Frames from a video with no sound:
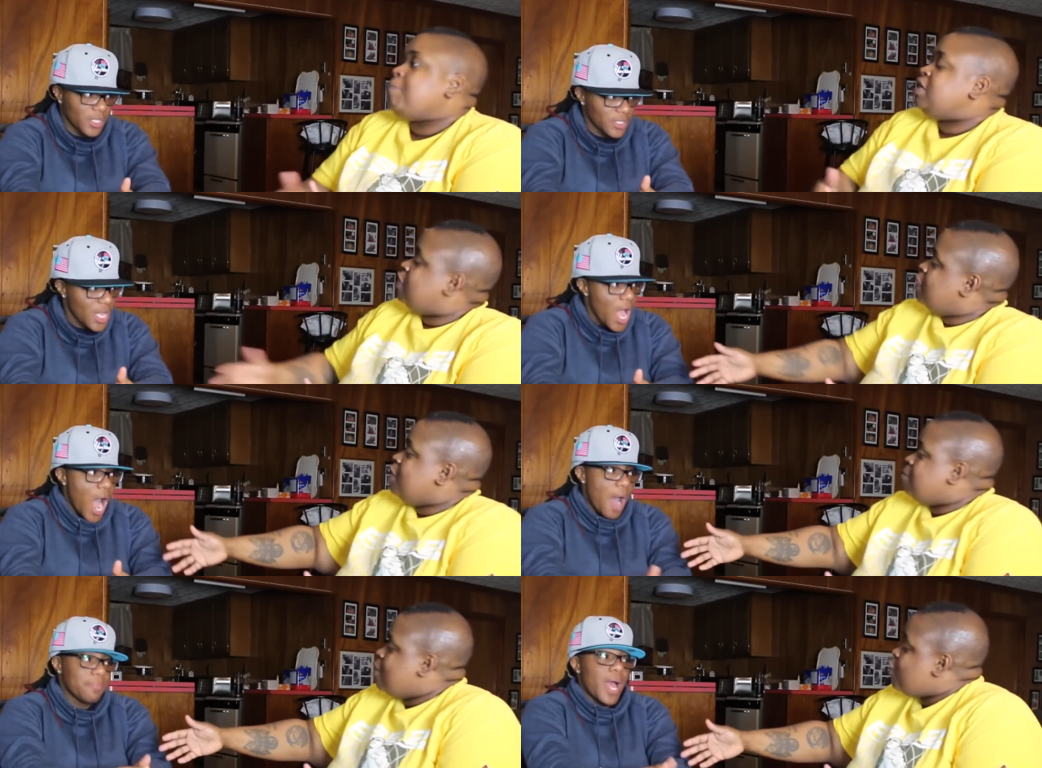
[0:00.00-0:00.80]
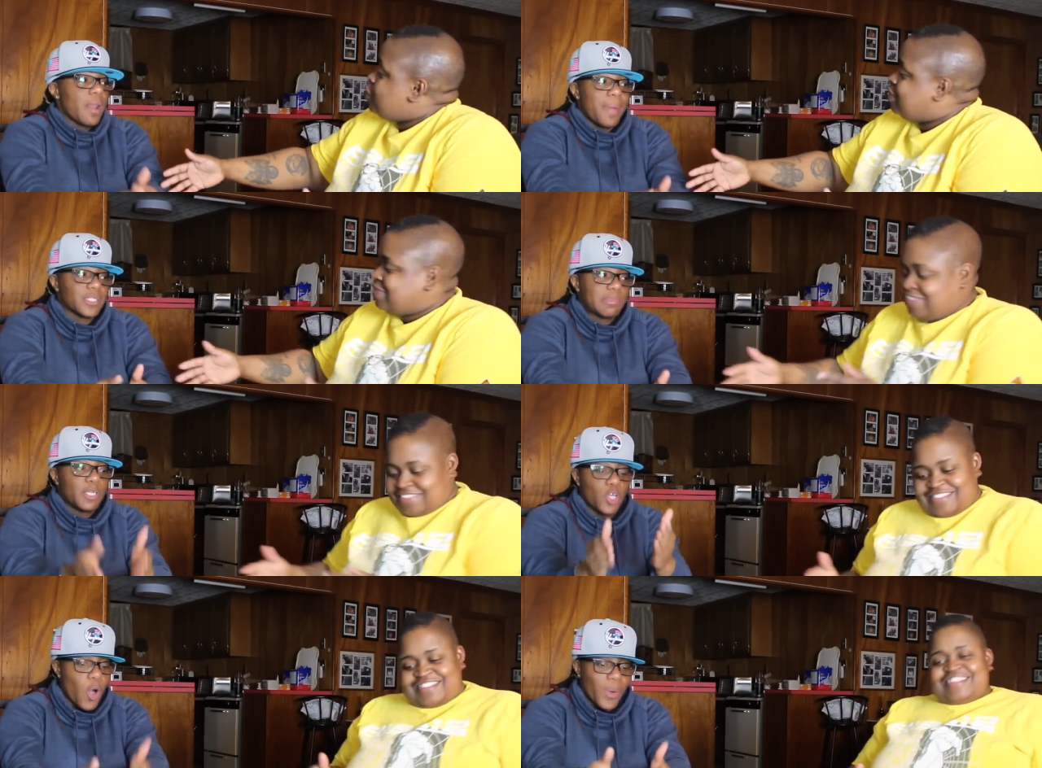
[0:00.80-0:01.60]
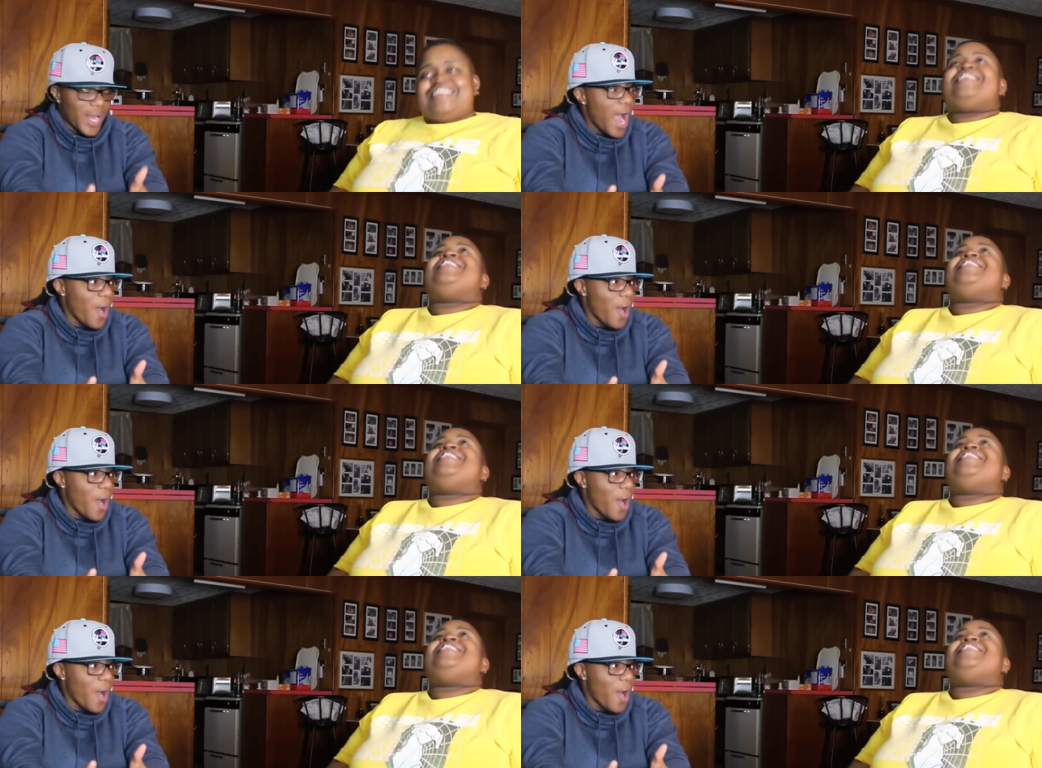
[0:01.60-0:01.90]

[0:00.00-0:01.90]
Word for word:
Speaker 1: Because but, I'm not about to be going